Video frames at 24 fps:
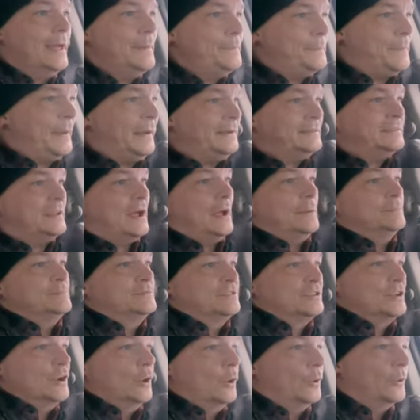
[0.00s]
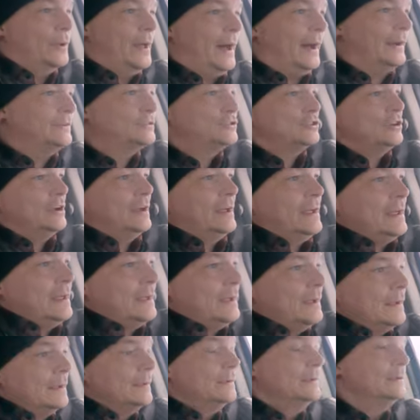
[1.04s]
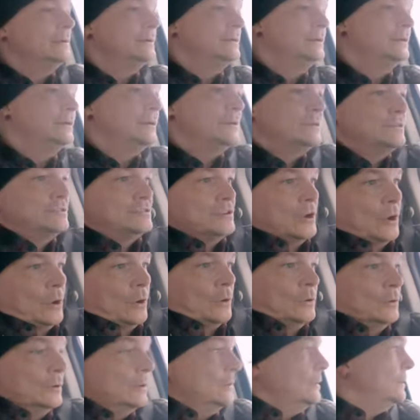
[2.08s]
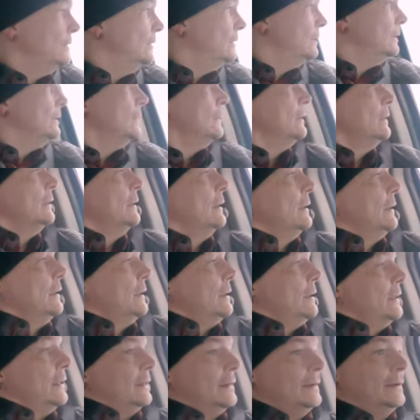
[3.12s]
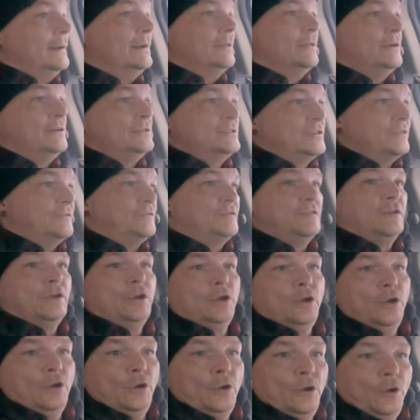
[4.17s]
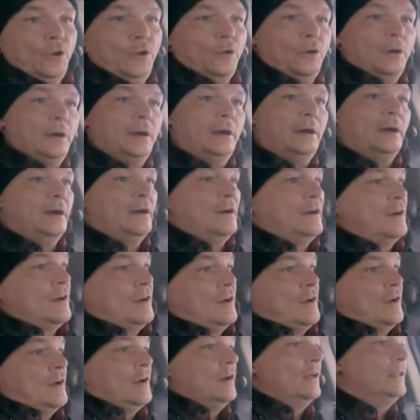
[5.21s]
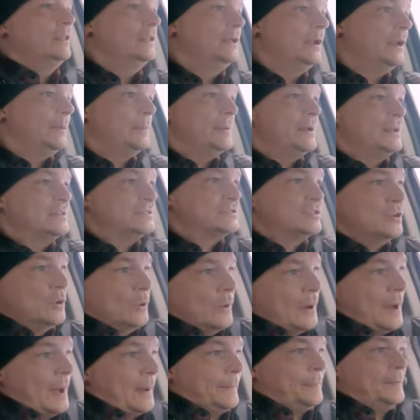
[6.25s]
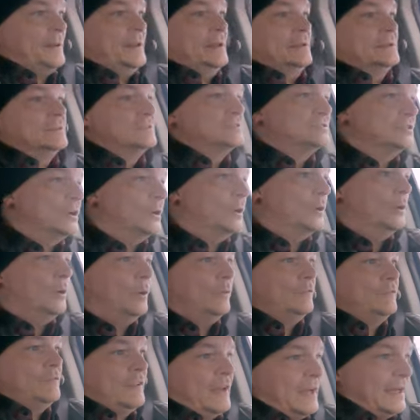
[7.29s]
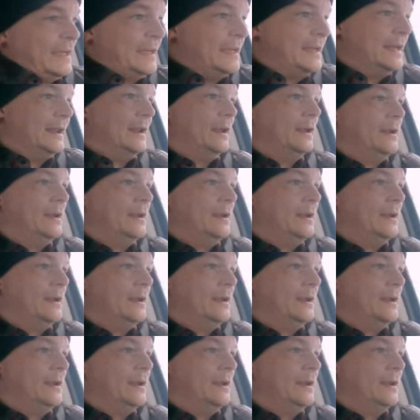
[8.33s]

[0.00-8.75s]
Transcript: it big time snowed actually. So there's a few, a little bit of snow happening. So hopefully I can get